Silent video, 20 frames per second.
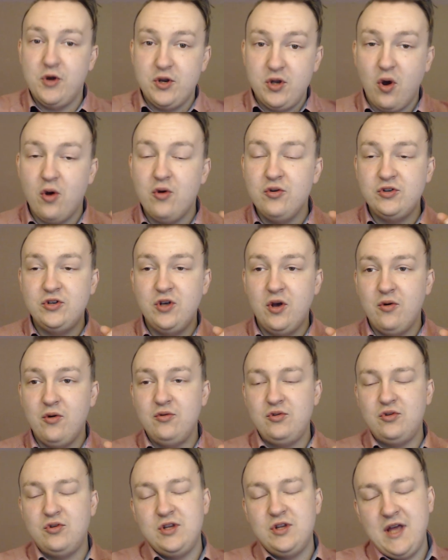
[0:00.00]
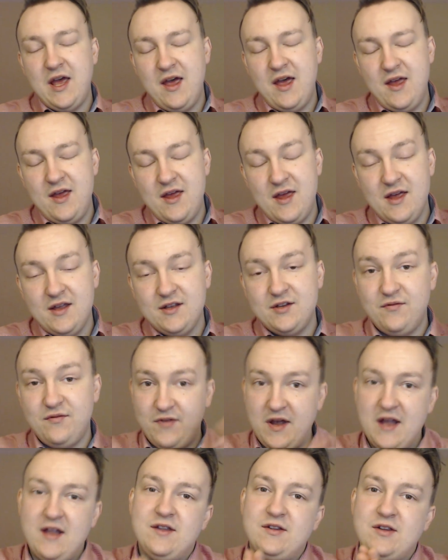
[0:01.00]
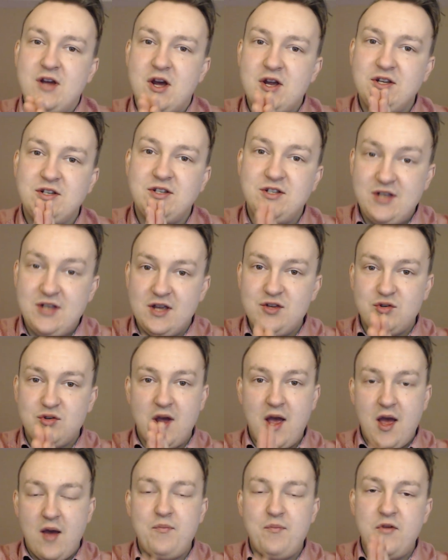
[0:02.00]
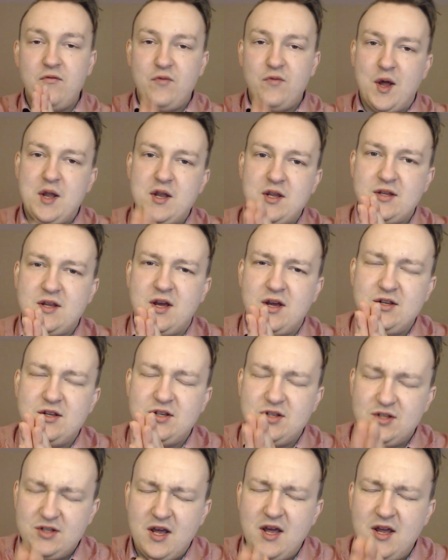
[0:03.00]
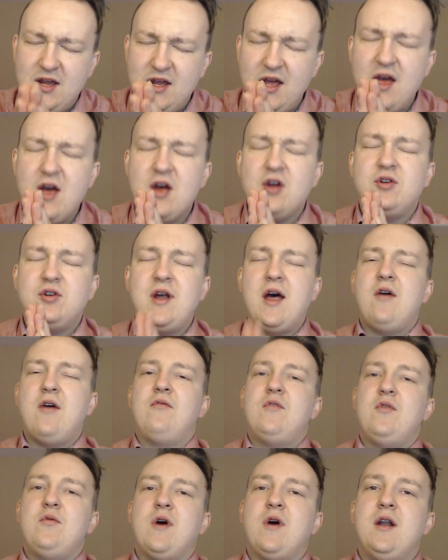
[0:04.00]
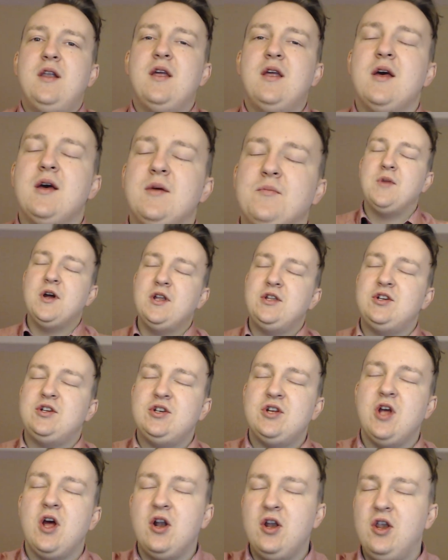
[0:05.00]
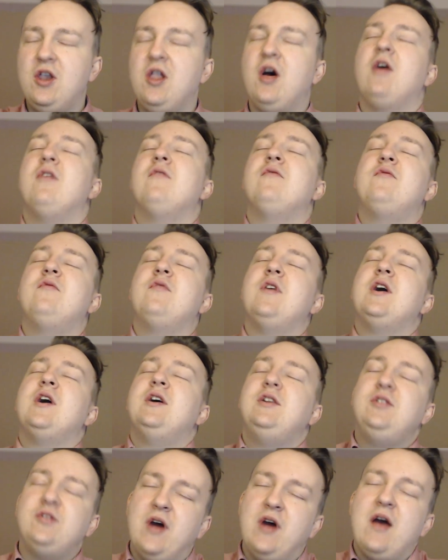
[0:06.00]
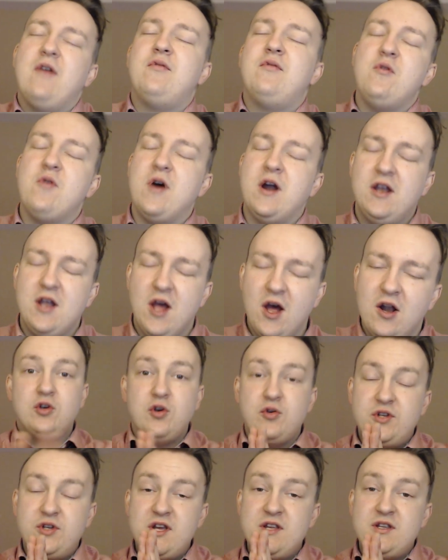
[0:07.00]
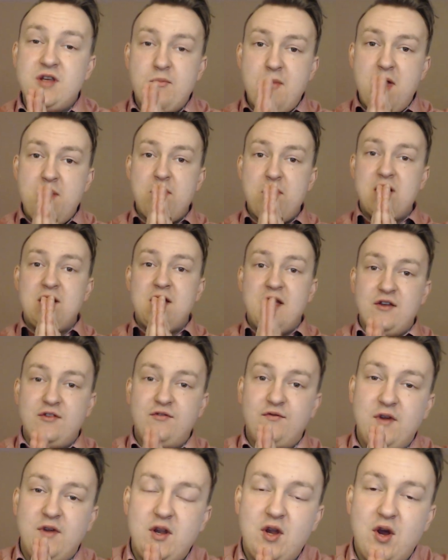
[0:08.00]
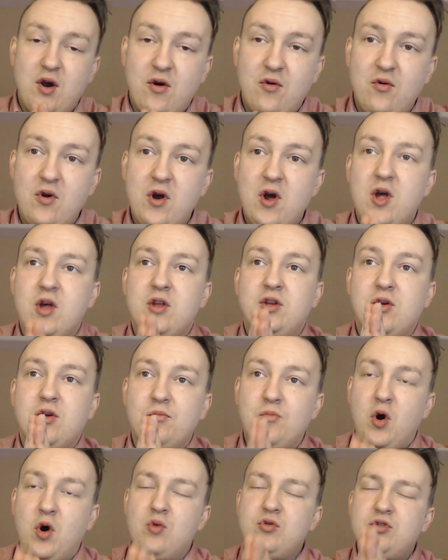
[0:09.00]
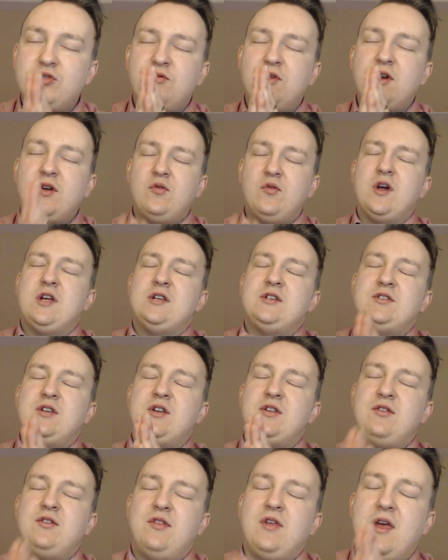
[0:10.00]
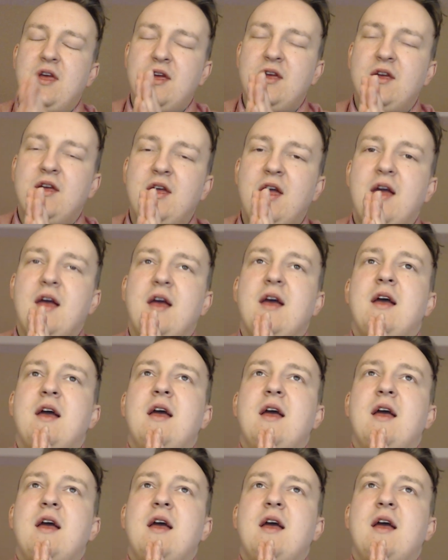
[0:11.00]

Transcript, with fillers: But also today is Valentine's Day, so happy Valentine's Day to everyone. Much love to everyone. So since I made my last video, the most requested thing